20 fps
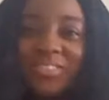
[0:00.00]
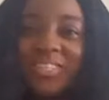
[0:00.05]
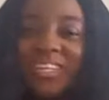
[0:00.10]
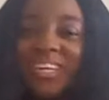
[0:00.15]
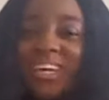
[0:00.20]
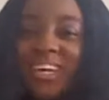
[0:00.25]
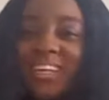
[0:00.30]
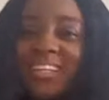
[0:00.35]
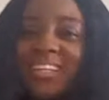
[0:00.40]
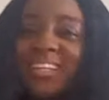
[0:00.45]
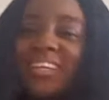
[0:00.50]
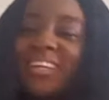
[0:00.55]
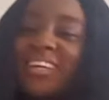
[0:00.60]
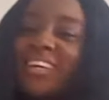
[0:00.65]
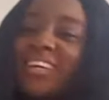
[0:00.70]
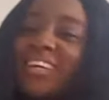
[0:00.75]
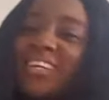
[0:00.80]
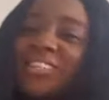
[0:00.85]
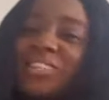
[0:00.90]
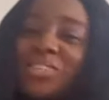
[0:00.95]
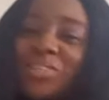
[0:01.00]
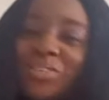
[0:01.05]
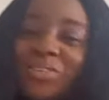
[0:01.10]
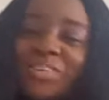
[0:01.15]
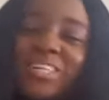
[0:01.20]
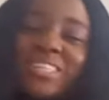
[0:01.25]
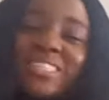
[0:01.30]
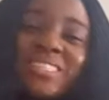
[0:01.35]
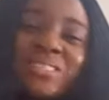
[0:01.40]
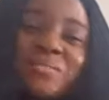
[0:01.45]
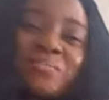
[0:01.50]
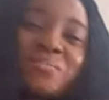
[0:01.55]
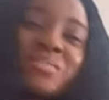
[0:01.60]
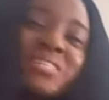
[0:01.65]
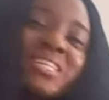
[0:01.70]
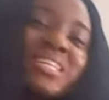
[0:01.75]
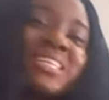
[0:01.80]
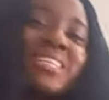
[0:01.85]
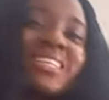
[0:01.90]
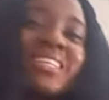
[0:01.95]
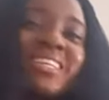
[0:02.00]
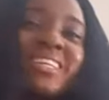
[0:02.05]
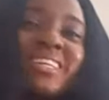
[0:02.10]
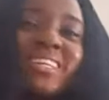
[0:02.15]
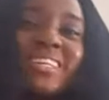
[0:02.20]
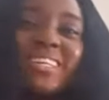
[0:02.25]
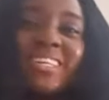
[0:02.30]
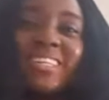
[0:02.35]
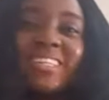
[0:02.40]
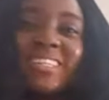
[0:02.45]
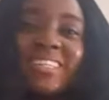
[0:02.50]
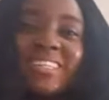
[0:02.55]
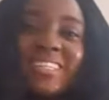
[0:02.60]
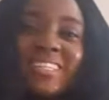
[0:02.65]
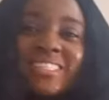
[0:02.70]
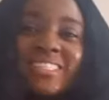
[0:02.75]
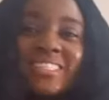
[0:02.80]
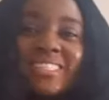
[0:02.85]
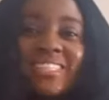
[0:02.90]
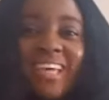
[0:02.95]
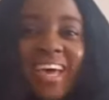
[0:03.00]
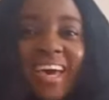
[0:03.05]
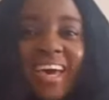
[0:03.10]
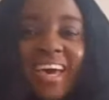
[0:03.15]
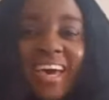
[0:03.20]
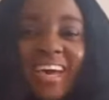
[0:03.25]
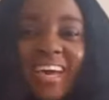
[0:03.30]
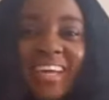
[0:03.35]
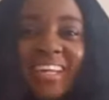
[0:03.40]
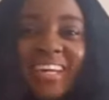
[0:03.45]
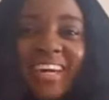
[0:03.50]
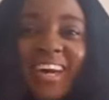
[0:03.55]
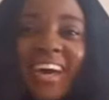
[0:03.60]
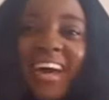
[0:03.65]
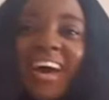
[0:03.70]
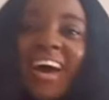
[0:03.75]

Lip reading: We get into it immediately. It is 10.